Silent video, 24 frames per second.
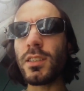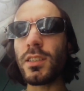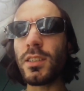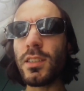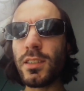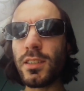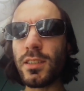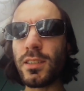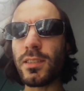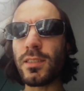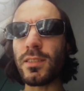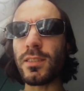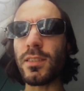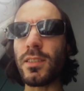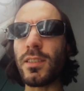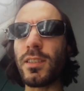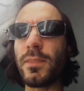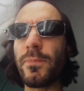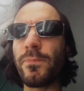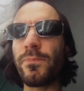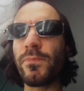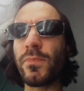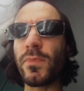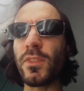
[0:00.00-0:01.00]
It's
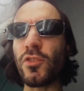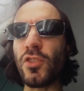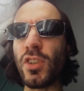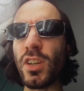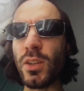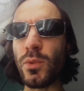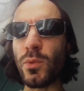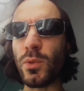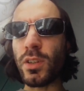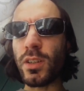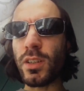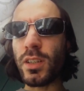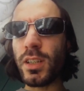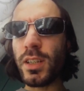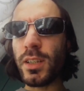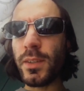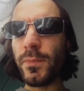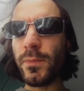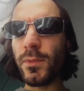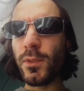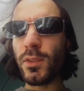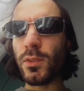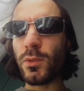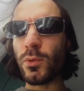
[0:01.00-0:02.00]
uh,
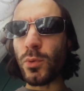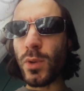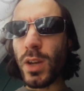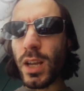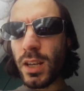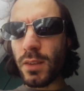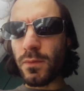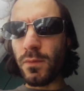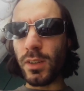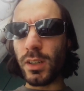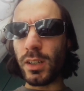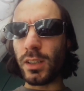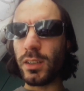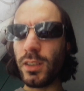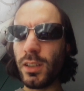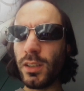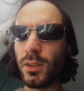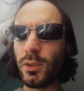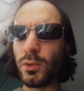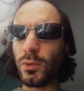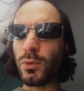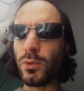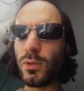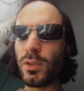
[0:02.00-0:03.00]
January twelfth,
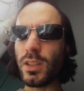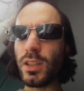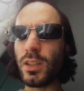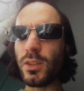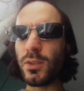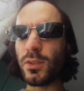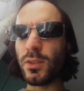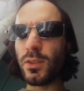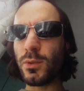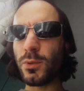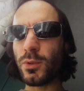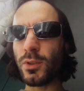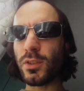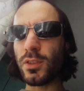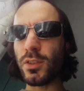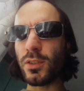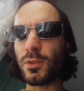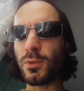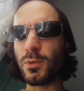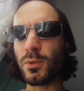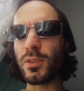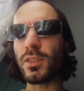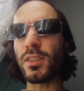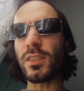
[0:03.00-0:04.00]
two thousand
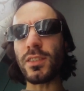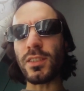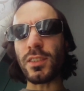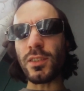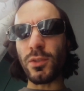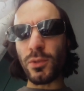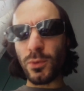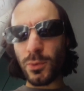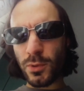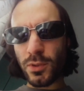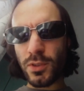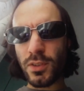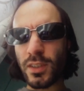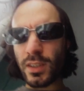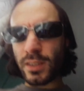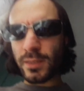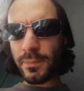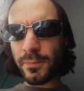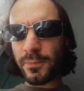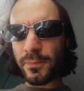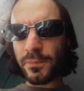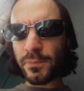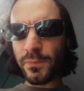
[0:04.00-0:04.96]
twenty-two, and it's a Tuesday.